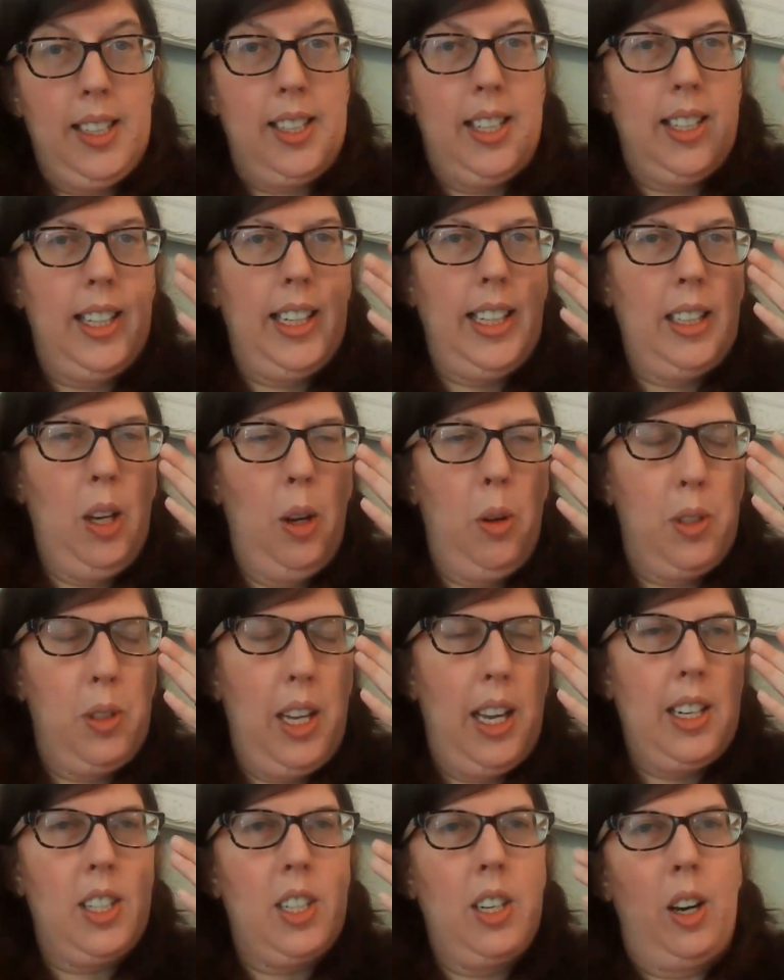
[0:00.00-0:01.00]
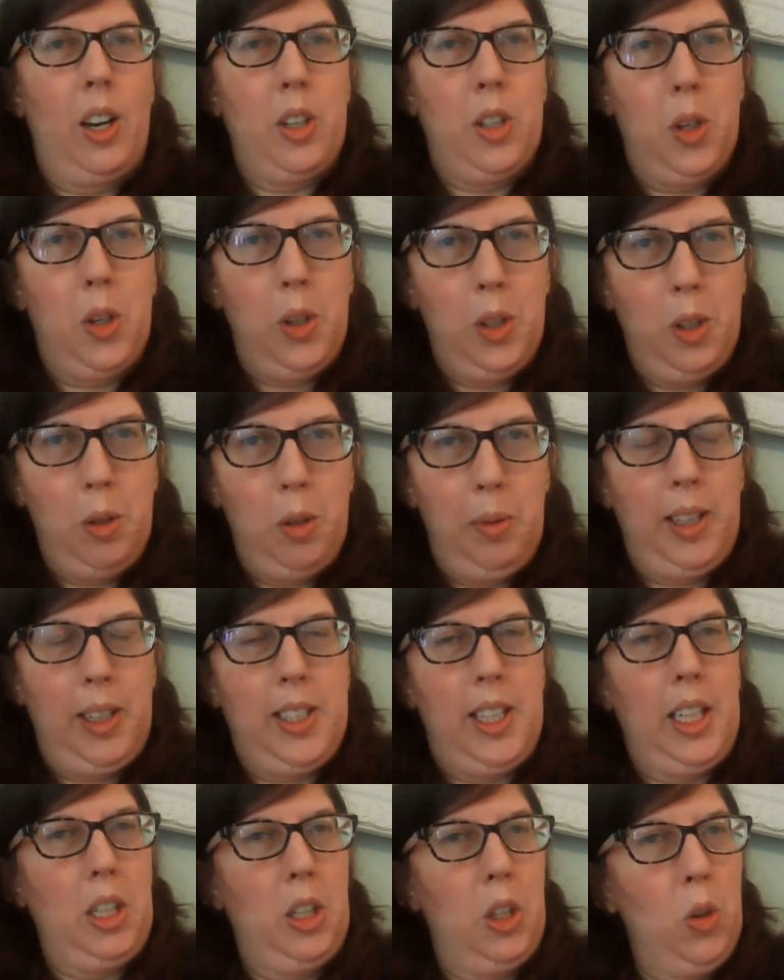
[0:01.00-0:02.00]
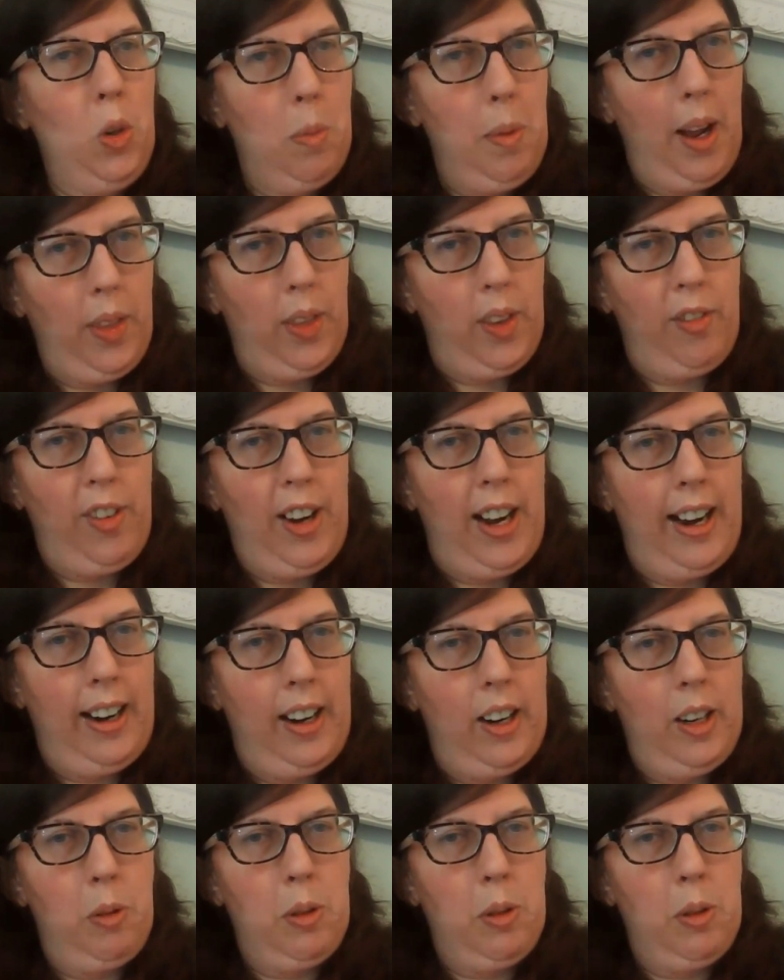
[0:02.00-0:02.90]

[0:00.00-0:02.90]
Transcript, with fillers: says he knows that's not true because he knew about the fire.